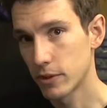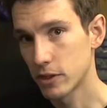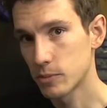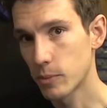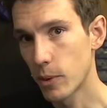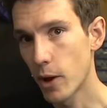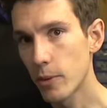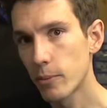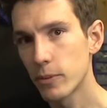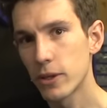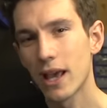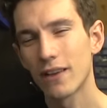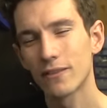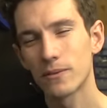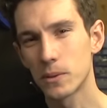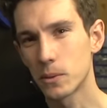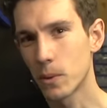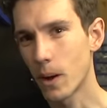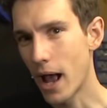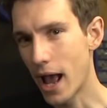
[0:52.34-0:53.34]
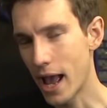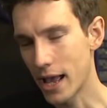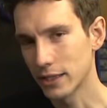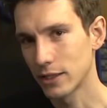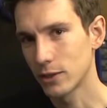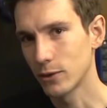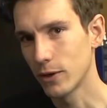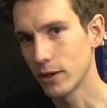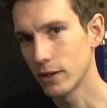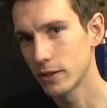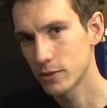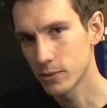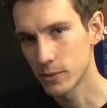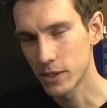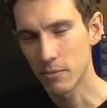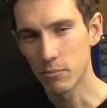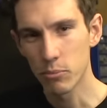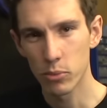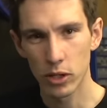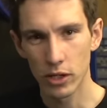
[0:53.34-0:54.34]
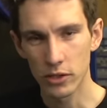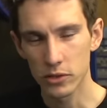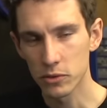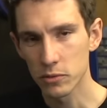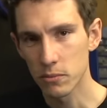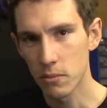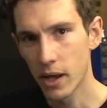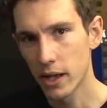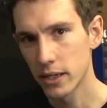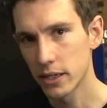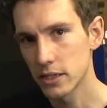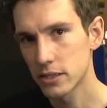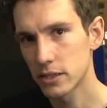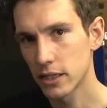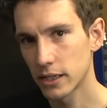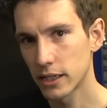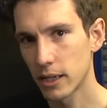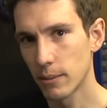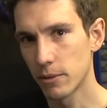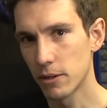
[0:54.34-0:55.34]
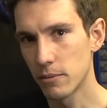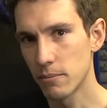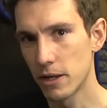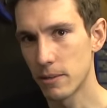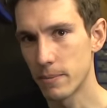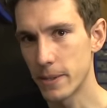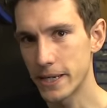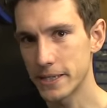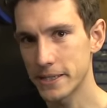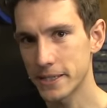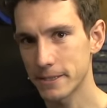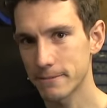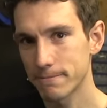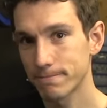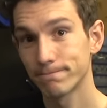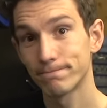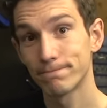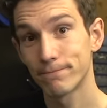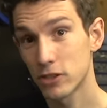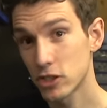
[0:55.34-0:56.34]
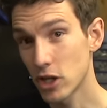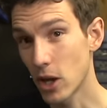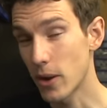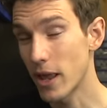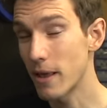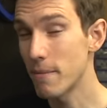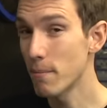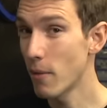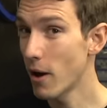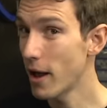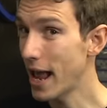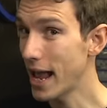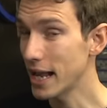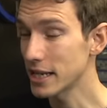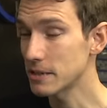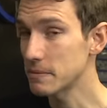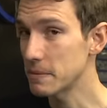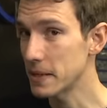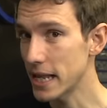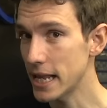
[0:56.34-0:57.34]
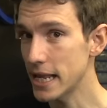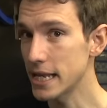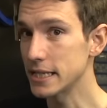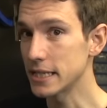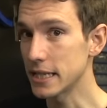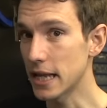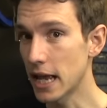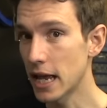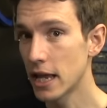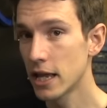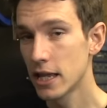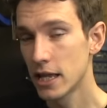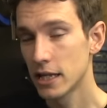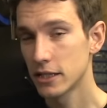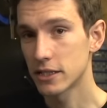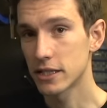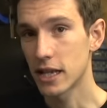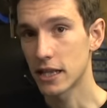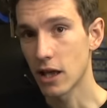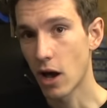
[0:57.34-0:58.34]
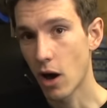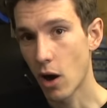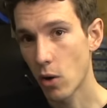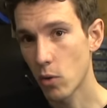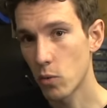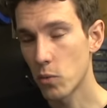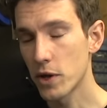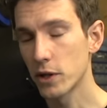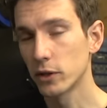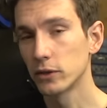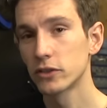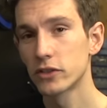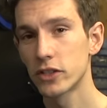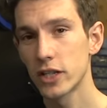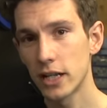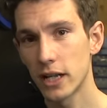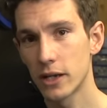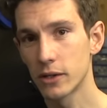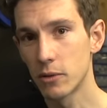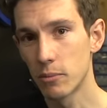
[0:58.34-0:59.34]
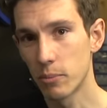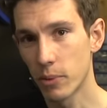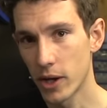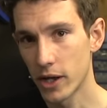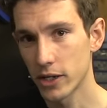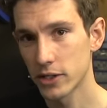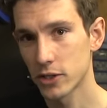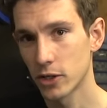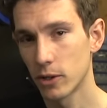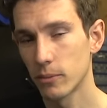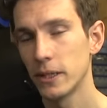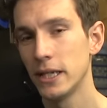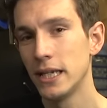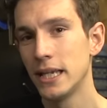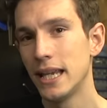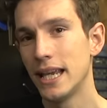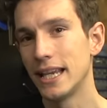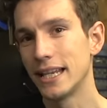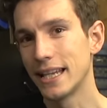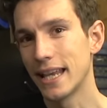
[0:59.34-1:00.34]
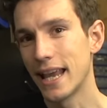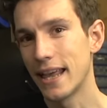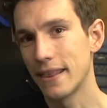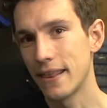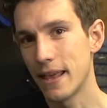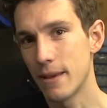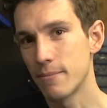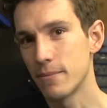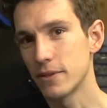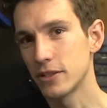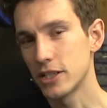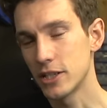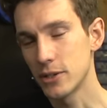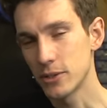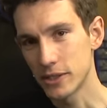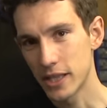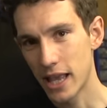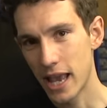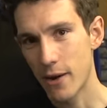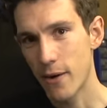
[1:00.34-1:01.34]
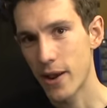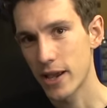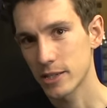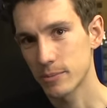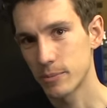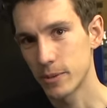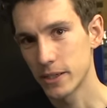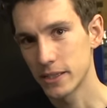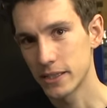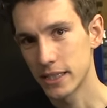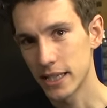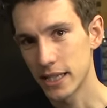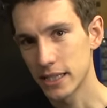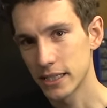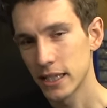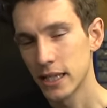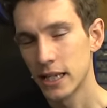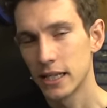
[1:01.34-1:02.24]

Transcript: of the spoke, but you have to be quite accurate to within plus or minus a couple of millimeters. So it might actually be easier to take the whole wheel to your local bike shop and get them to use their expertise